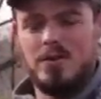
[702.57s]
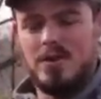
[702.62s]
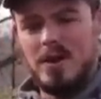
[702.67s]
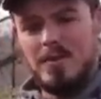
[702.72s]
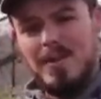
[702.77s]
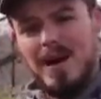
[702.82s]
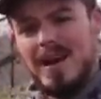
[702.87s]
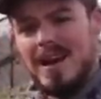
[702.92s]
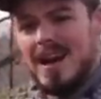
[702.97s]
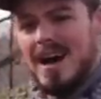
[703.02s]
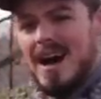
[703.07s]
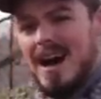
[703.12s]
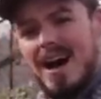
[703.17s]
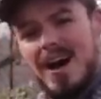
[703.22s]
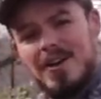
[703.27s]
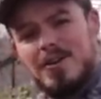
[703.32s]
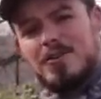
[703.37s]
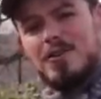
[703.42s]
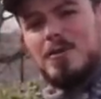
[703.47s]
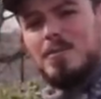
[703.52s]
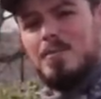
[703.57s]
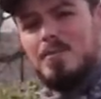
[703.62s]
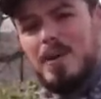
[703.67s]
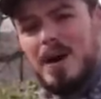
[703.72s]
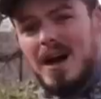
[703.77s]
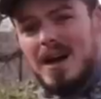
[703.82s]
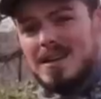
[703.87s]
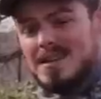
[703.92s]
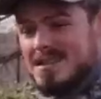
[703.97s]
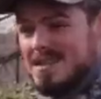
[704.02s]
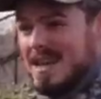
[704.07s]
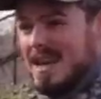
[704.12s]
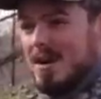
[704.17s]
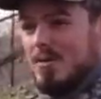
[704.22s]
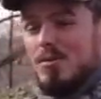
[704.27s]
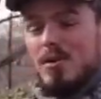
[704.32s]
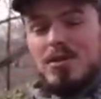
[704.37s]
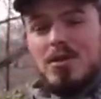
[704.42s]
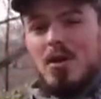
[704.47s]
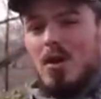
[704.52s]
They're about a hundred bucks,
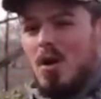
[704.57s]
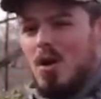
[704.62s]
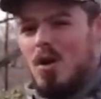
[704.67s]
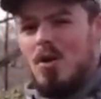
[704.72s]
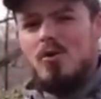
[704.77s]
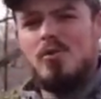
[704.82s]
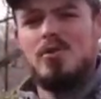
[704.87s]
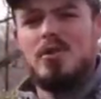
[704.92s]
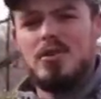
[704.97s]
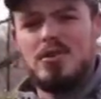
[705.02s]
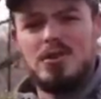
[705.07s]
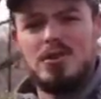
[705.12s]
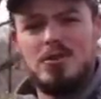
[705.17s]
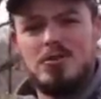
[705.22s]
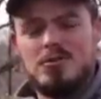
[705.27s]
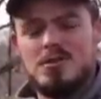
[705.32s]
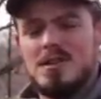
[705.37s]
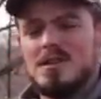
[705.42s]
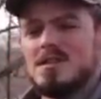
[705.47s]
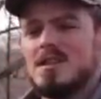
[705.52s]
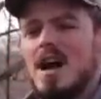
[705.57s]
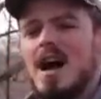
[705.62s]
and with all their uses,